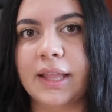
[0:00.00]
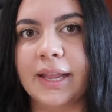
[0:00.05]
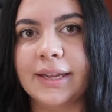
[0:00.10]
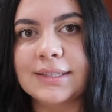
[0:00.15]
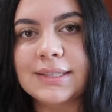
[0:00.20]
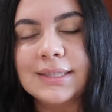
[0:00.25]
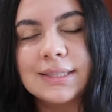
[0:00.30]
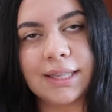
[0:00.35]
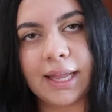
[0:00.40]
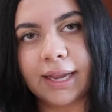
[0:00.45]

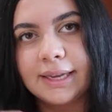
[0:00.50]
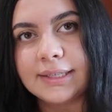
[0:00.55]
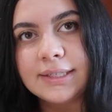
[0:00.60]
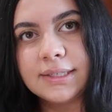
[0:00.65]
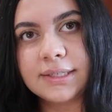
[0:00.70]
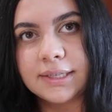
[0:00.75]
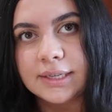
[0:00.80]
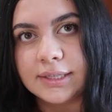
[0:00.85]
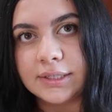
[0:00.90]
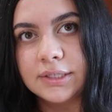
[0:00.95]
like
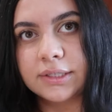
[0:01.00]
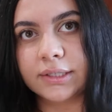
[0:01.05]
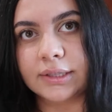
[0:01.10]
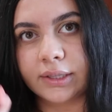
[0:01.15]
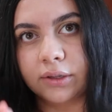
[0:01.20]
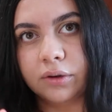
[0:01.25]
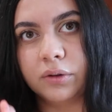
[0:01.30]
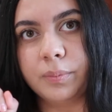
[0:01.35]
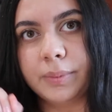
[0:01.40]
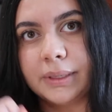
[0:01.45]
sliced into
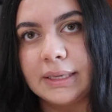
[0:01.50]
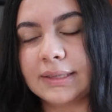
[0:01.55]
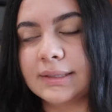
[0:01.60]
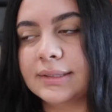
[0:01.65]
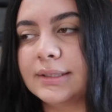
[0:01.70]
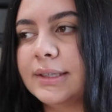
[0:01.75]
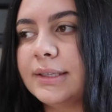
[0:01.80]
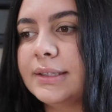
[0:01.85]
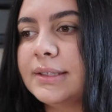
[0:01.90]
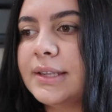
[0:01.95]
little
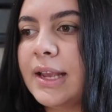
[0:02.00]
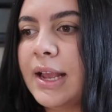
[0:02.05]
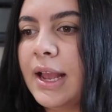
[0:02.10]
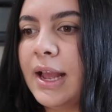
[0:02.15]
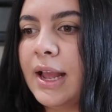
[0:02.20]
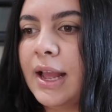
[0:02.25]
pieces,